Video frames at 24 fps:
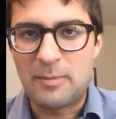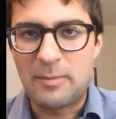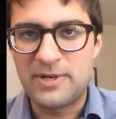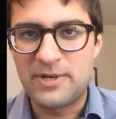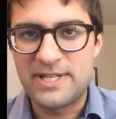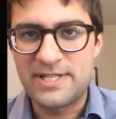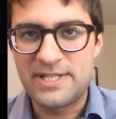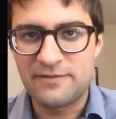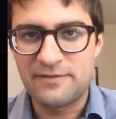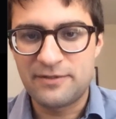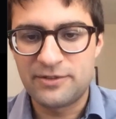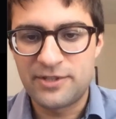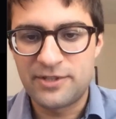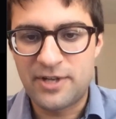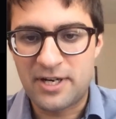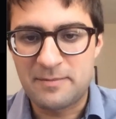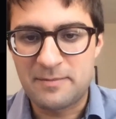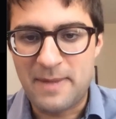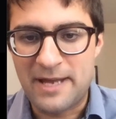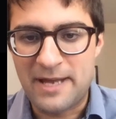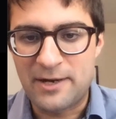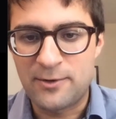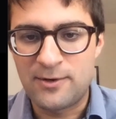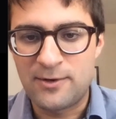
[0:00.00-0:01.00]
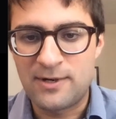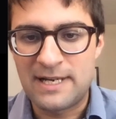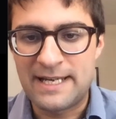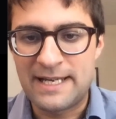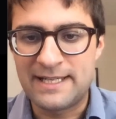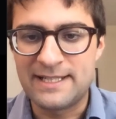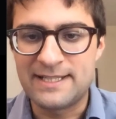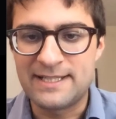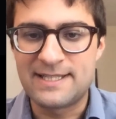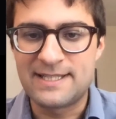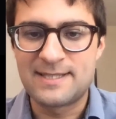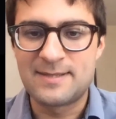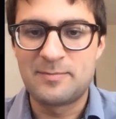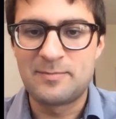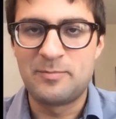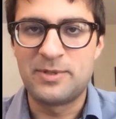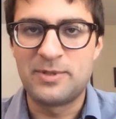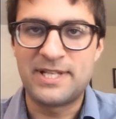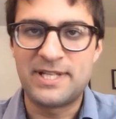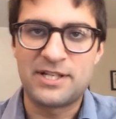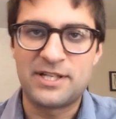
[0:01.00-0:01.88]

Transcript: properties of the dark matter like its